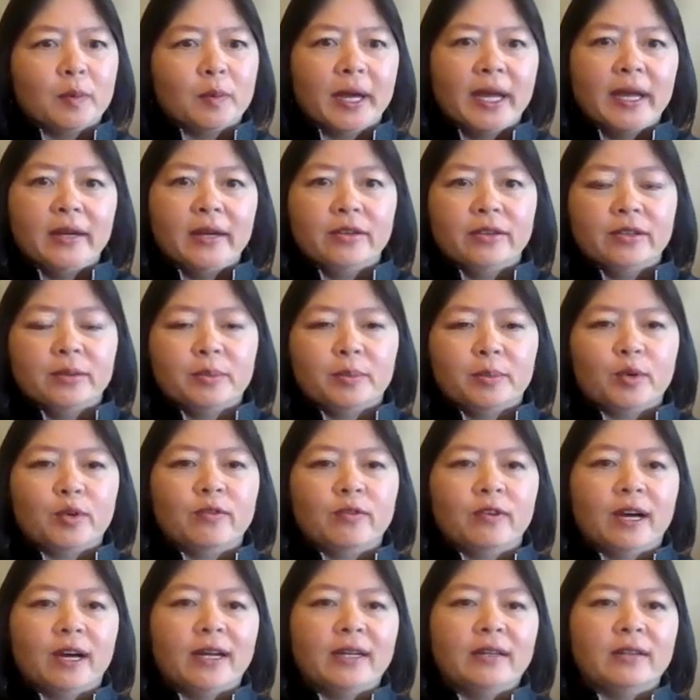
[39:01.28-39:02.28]
payer to
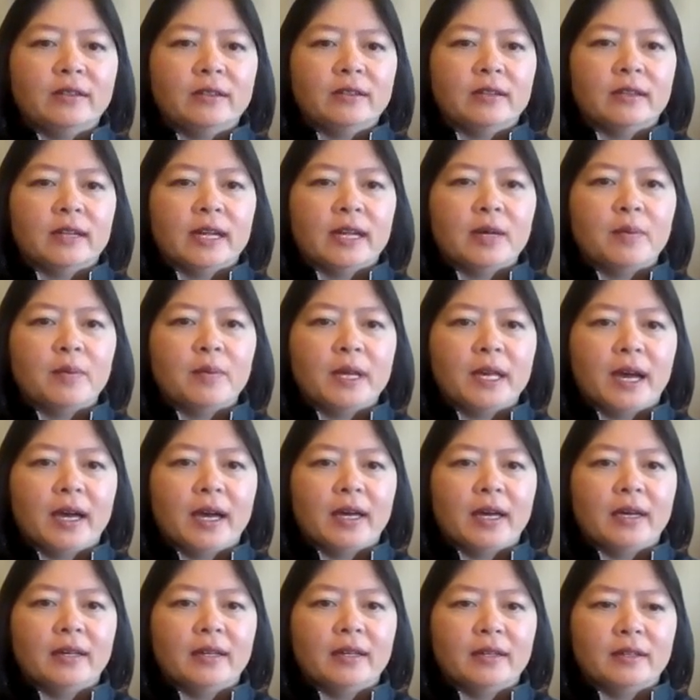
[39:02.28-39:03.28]
provider
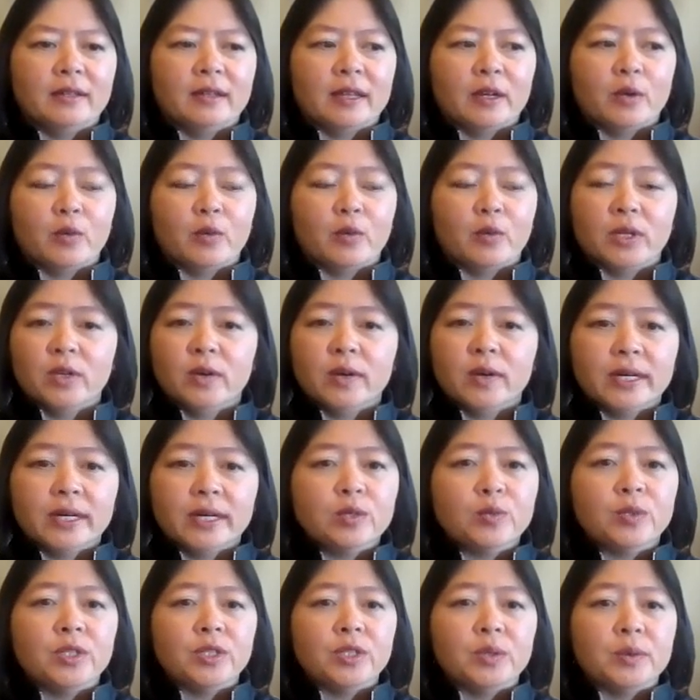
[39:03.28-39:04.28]
API and like what you guys
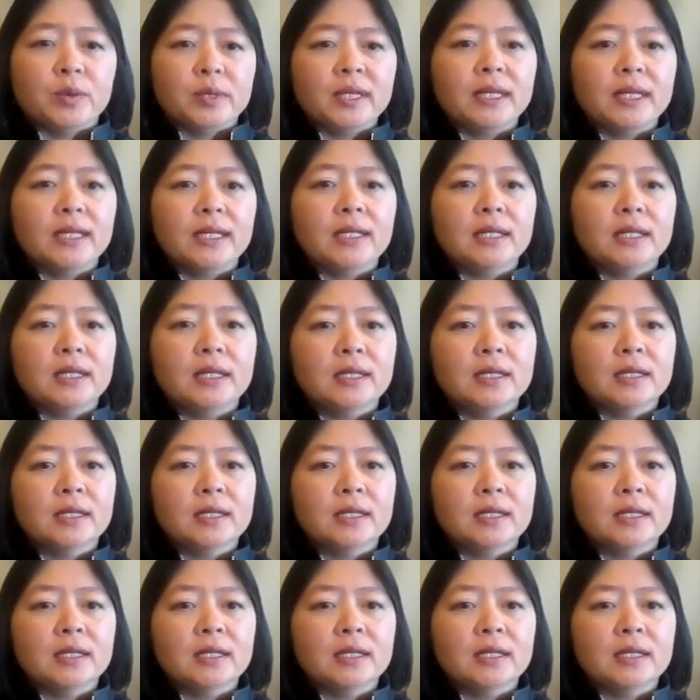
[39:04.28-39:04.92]
would do with it?